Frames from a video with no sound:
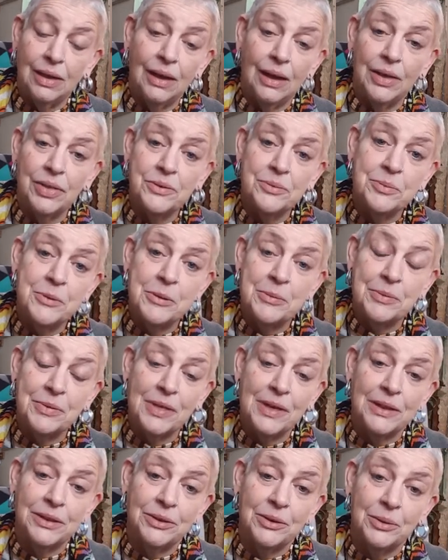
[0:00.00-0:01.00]
other people
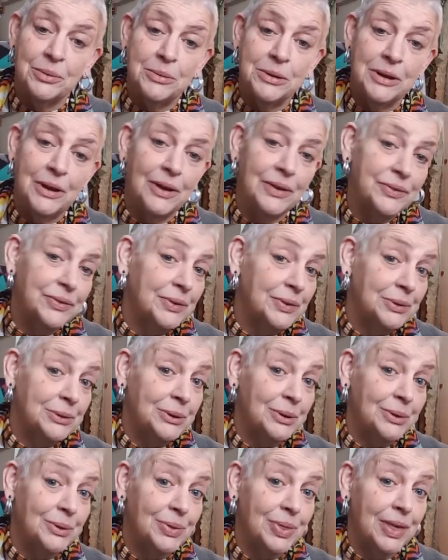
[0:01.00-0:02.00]
that know me also
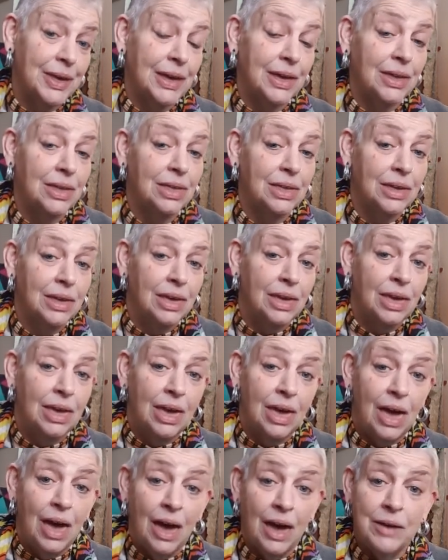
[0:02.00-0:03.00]
know that
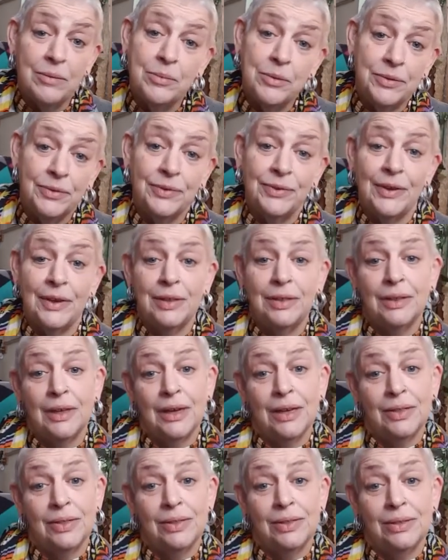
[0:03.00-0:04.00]
I've been sitting
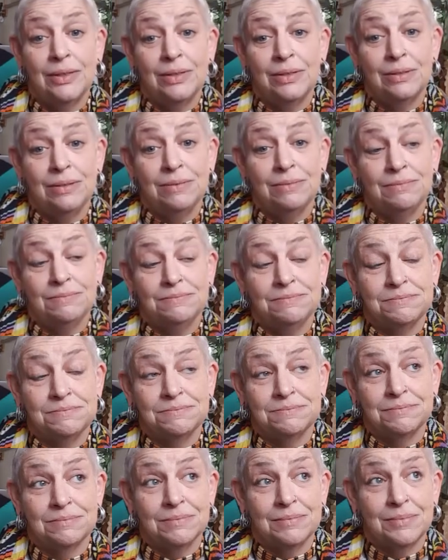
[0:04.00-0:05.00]
on
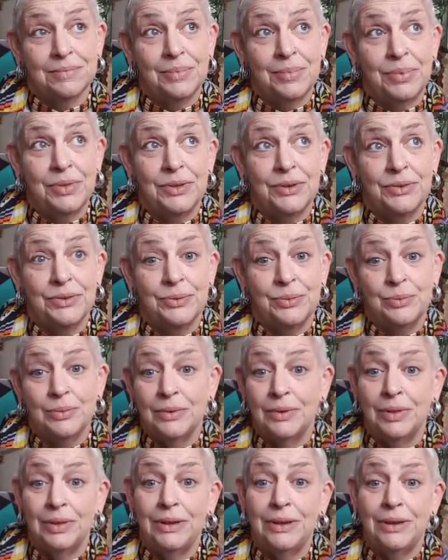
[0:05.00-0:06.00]
this
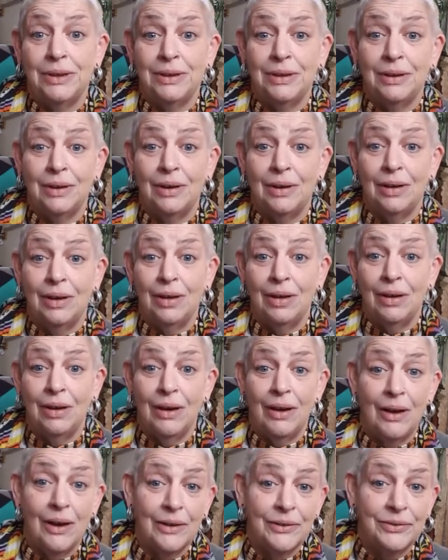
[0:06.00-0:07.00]
really
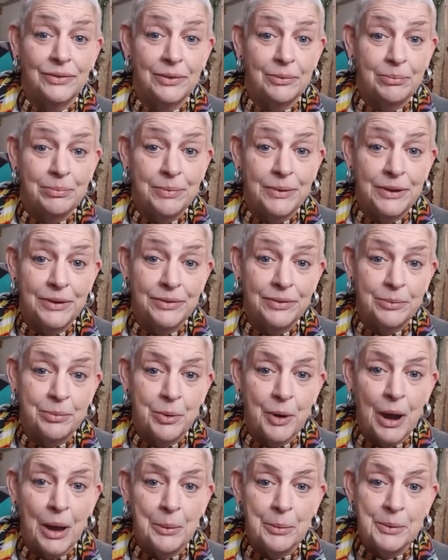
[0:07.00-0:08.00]
awesome piece of
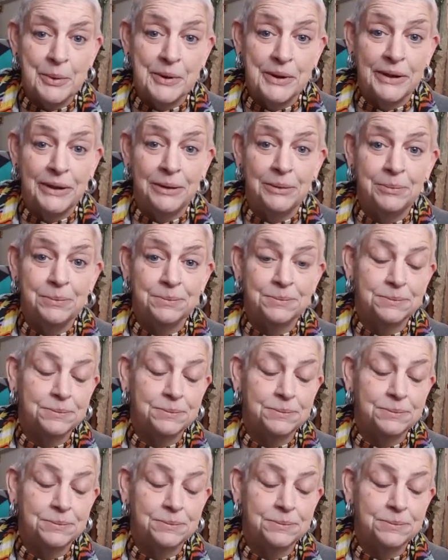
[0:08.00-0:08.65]
property,